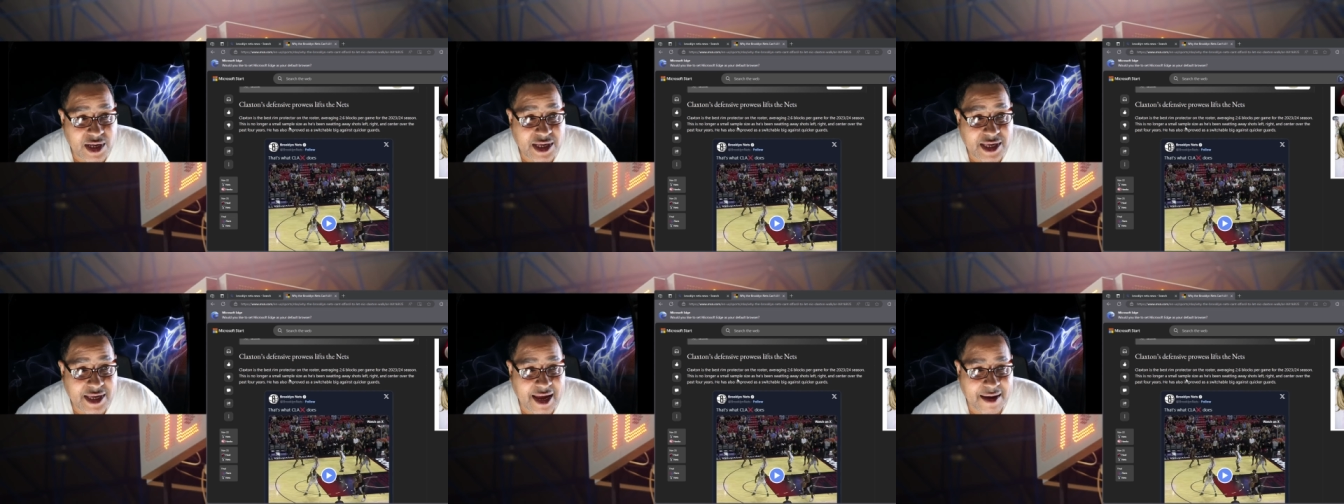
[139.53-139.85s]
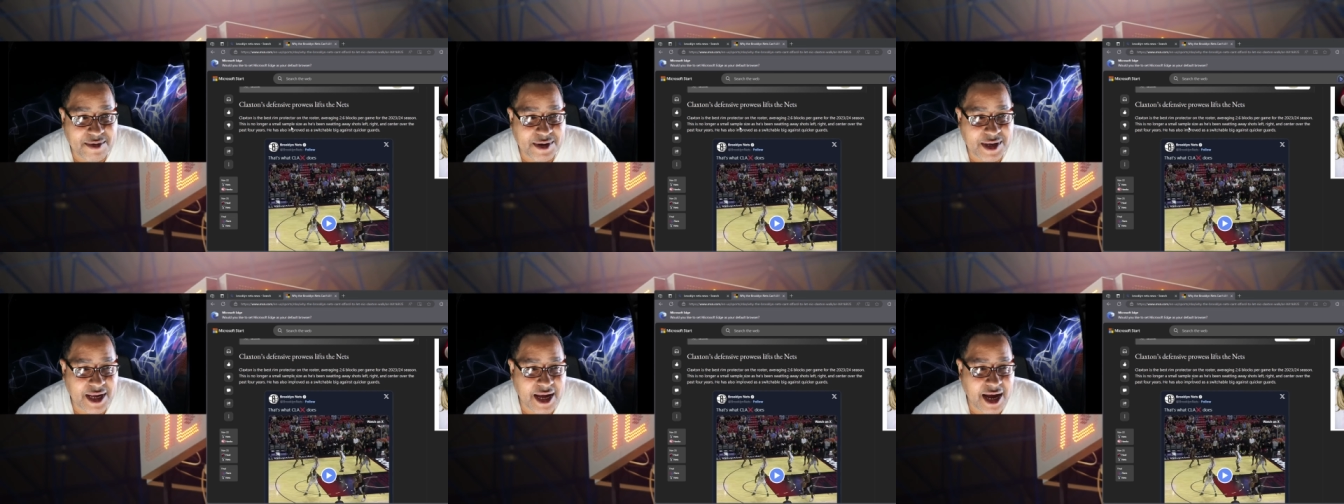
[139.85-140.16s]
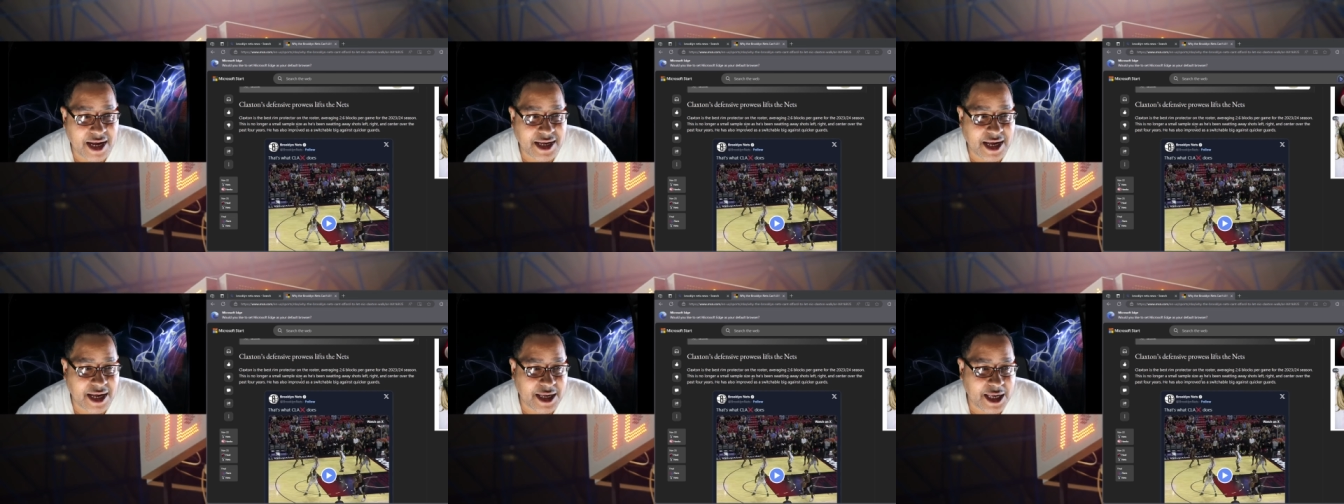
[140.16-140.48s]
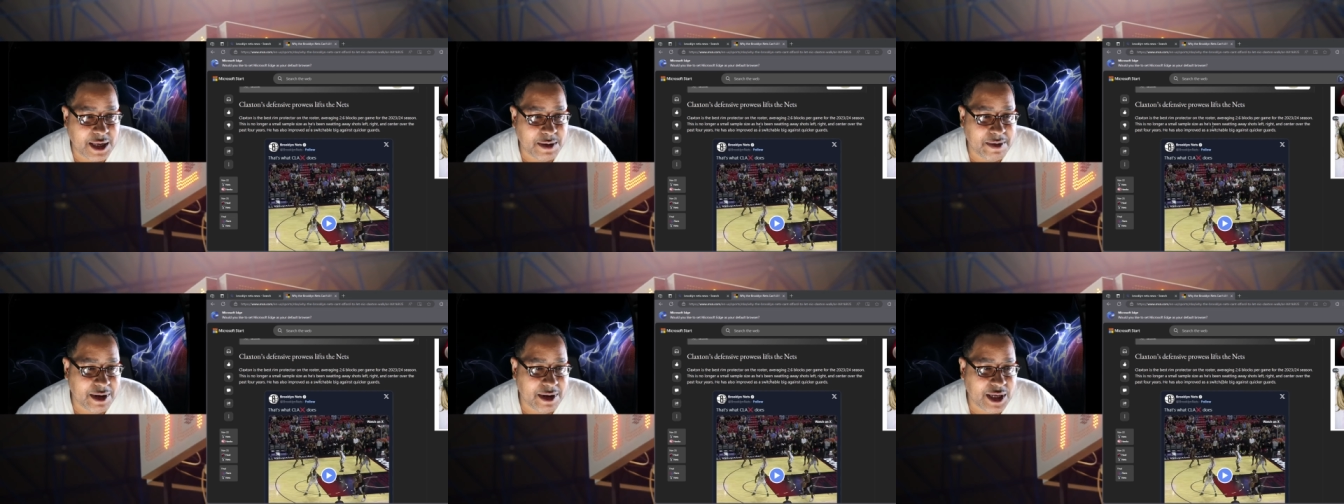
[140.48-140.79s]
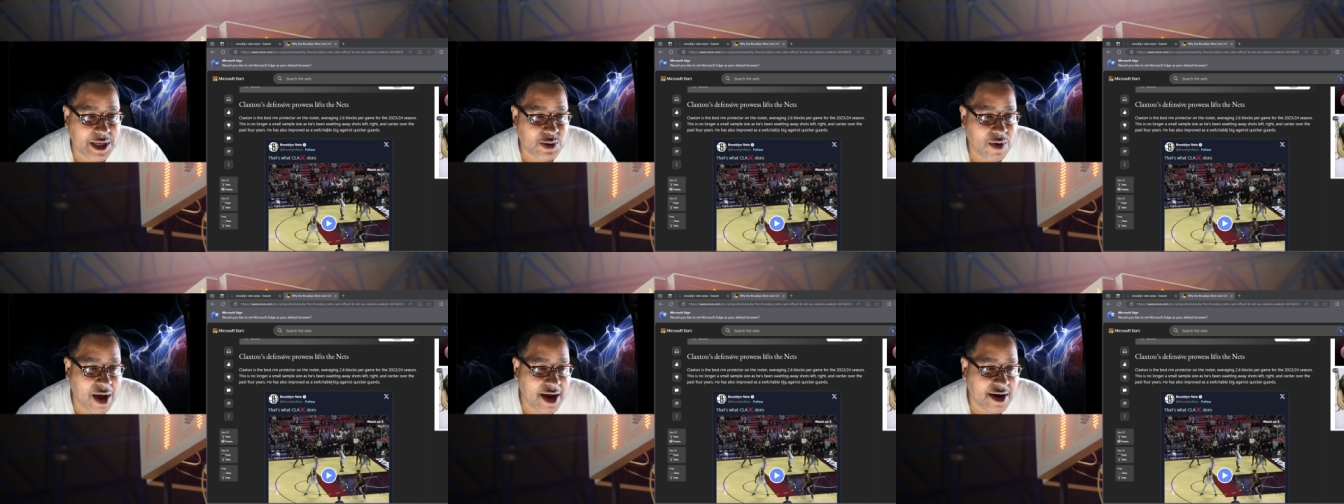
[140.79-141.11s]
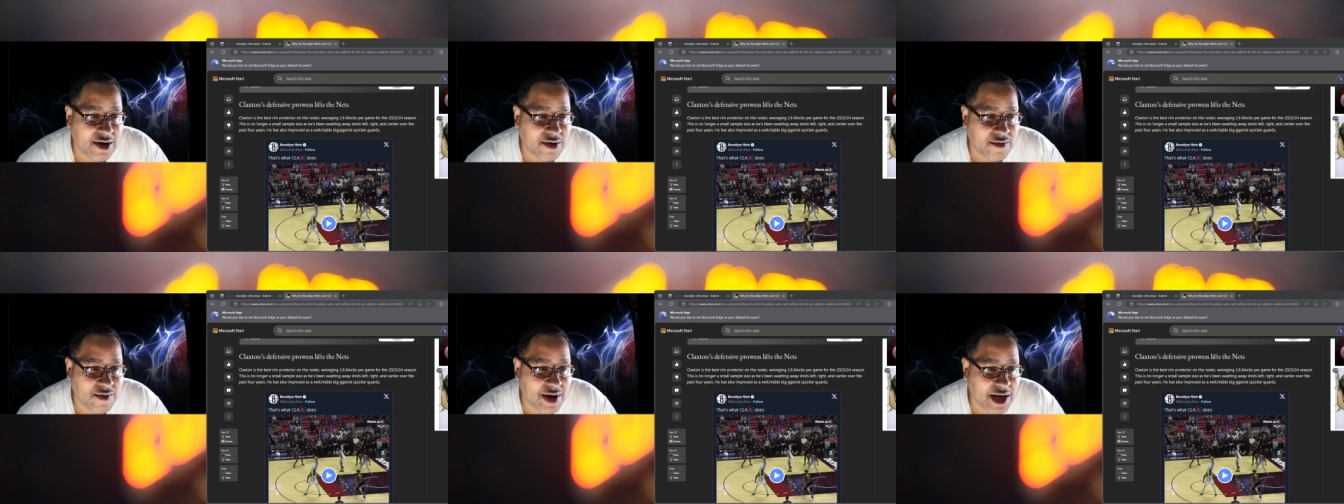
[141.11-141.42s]
sample size as he's been
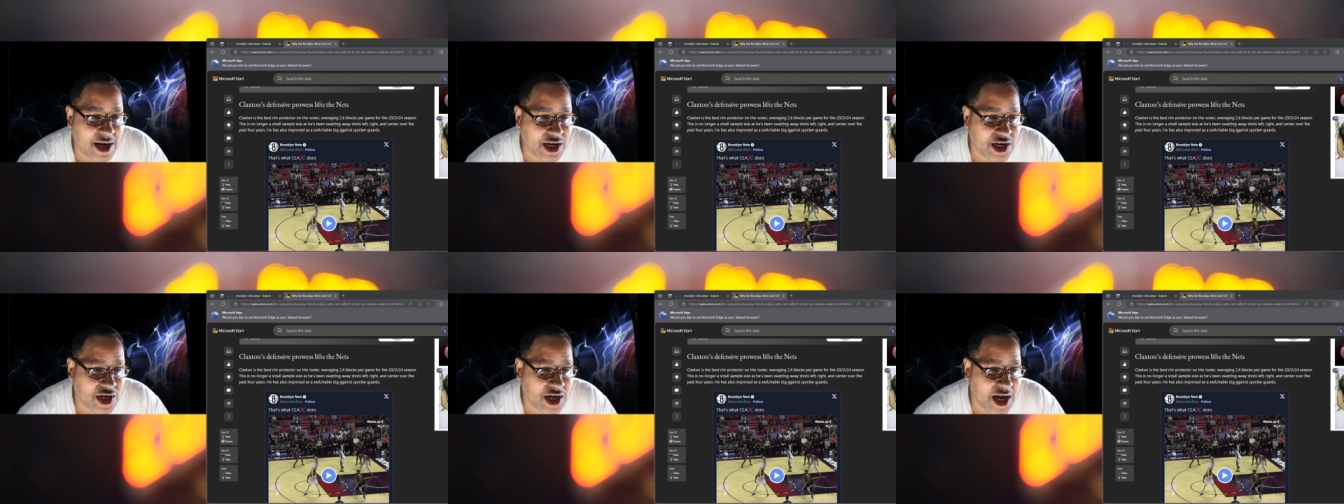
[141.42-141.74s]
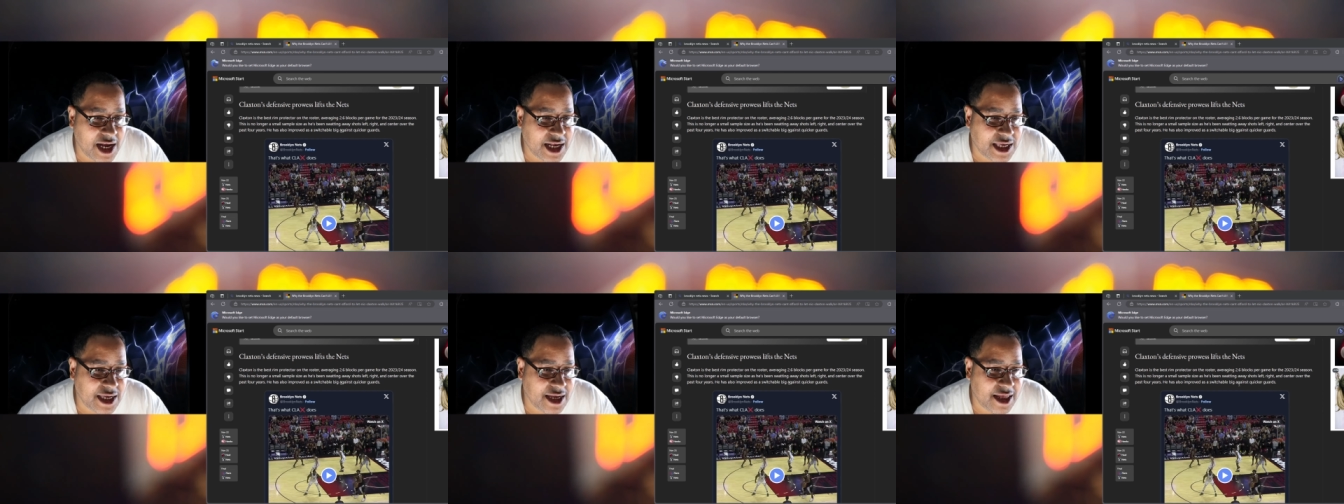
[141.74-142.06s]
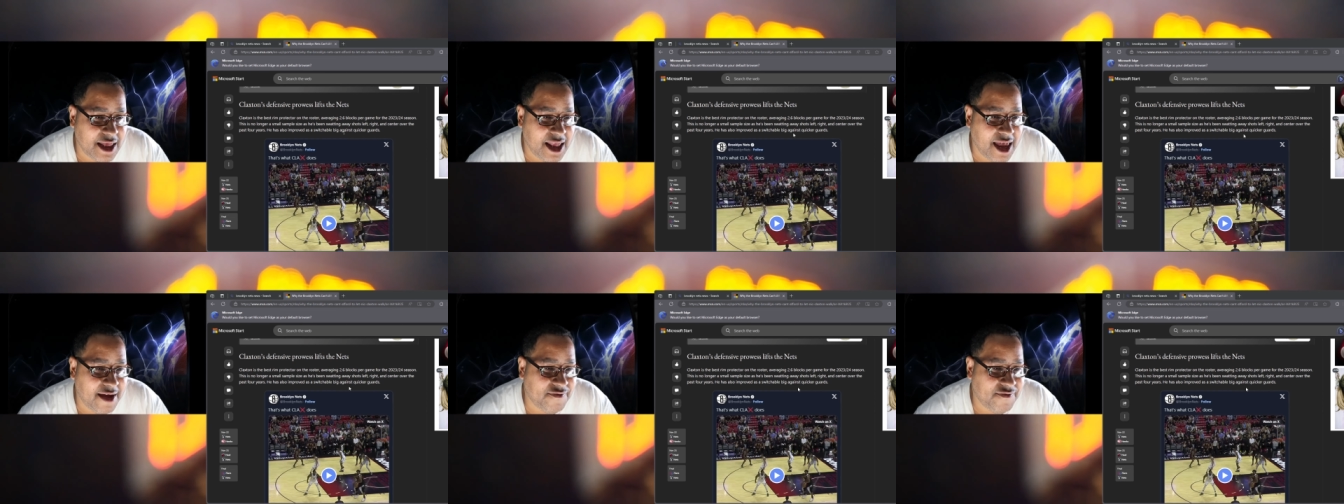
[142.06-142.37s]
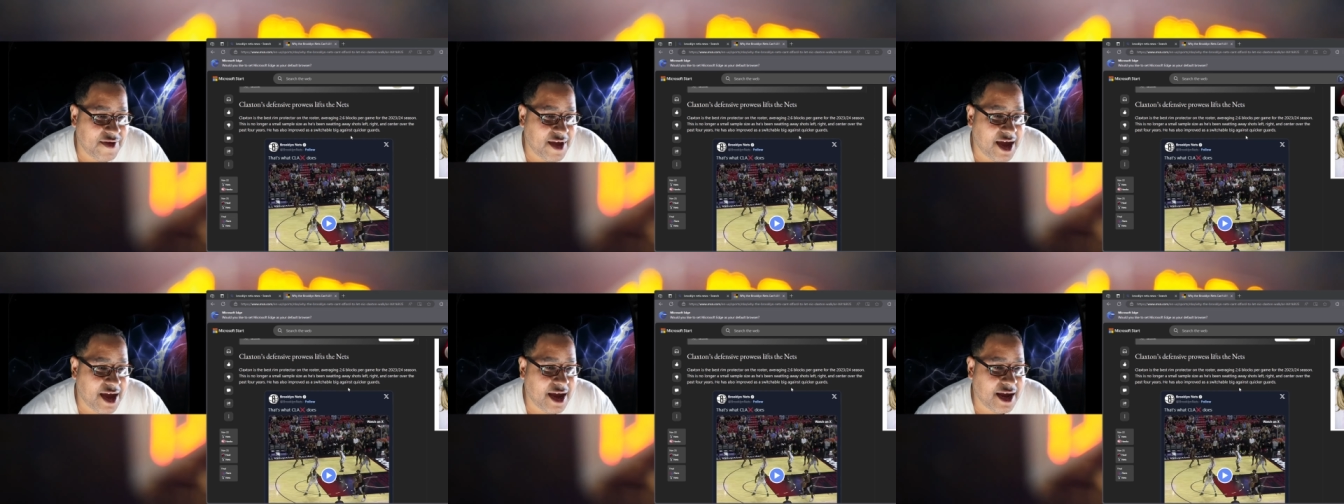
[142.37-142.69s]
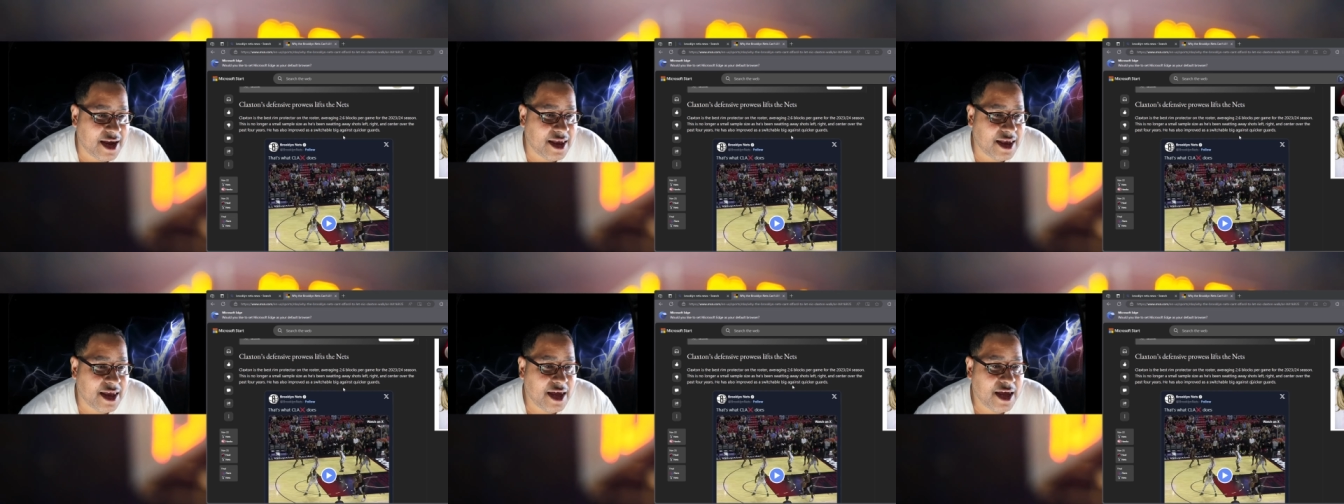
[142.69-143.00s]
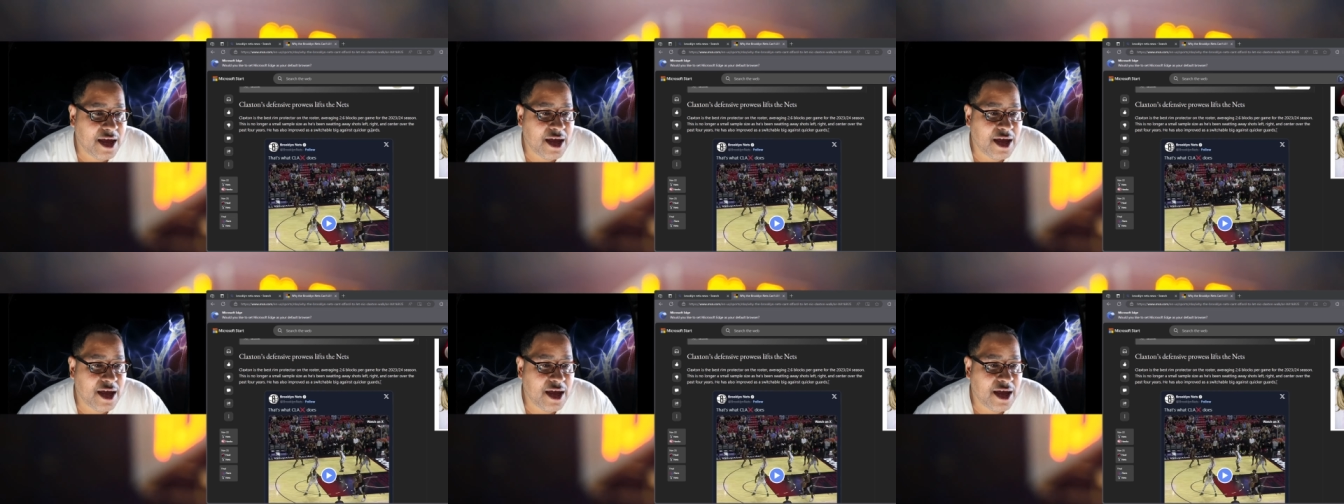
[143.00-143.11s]
swatting away shots left and